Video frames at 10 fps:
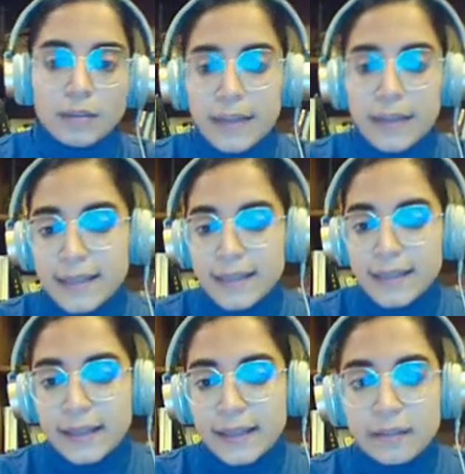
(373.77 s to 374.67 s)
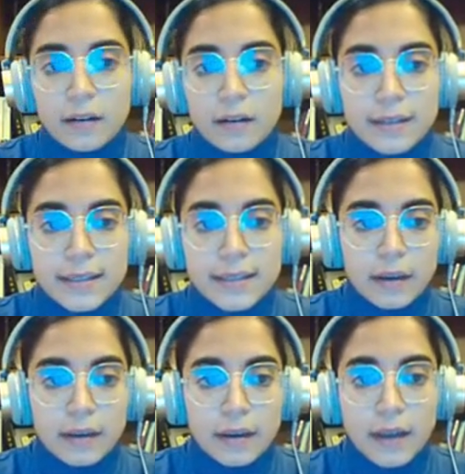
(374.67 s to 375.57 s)
So as I said, guys,
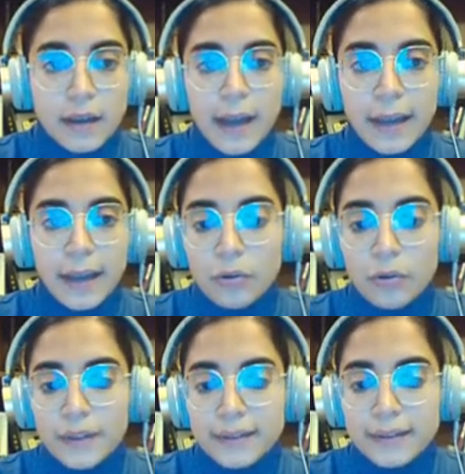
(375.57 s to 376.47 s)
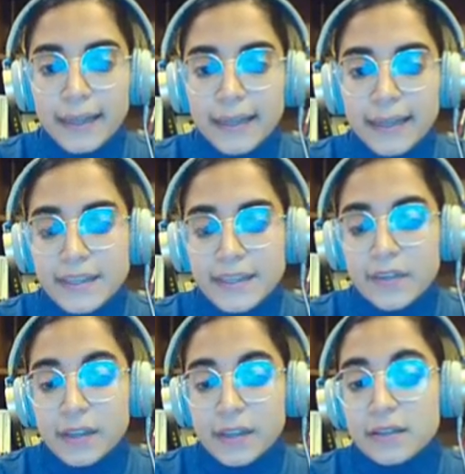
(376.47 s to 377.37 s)
here, I know that A is
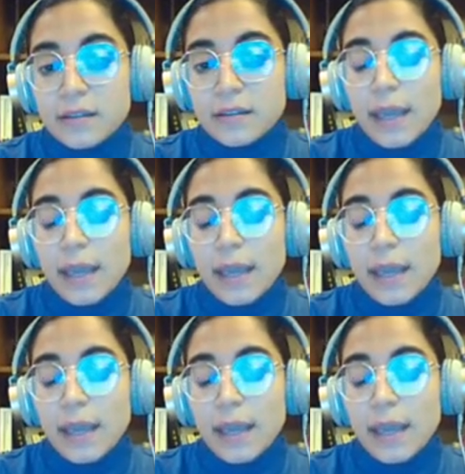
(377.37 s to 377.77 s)
fixed,